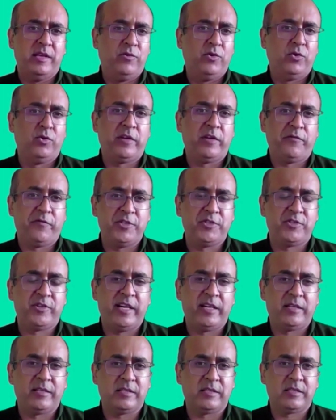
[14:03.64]
There were no
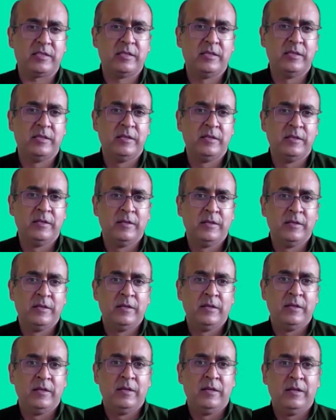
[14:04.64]
refrigerators.
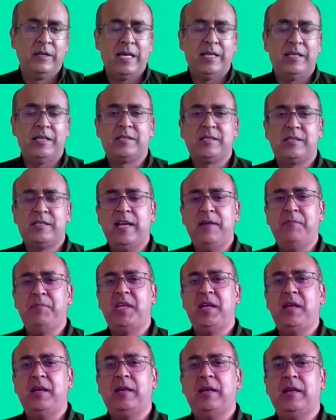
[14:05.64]
And the same
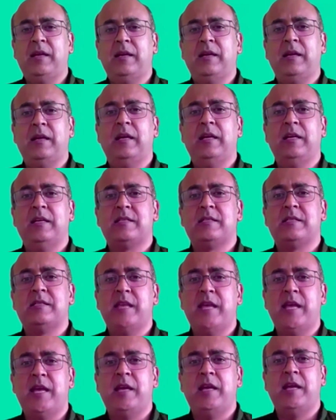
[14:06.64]
thinking is
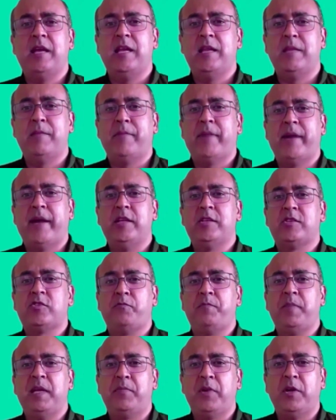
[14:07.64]
there in the minds
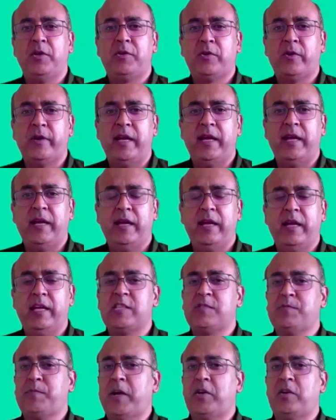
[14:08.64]
of people today, in
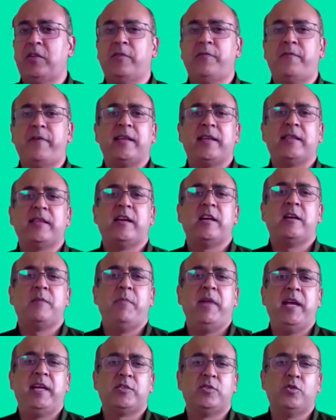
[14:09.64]
spite of the fact that it
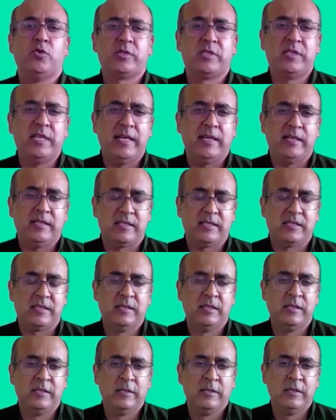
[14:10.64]
makes no sense,
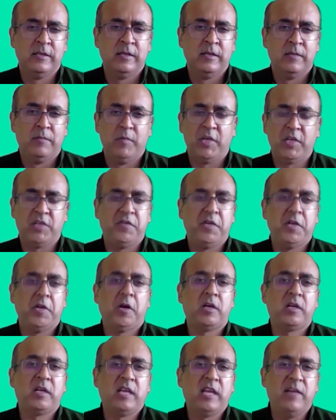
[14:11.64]
because we
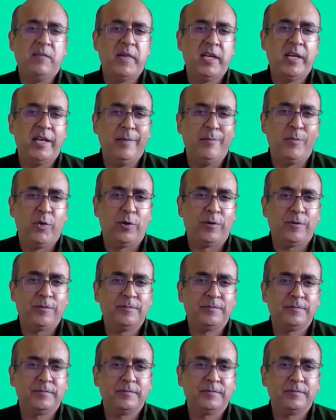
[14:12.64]
are not cavemen anymore.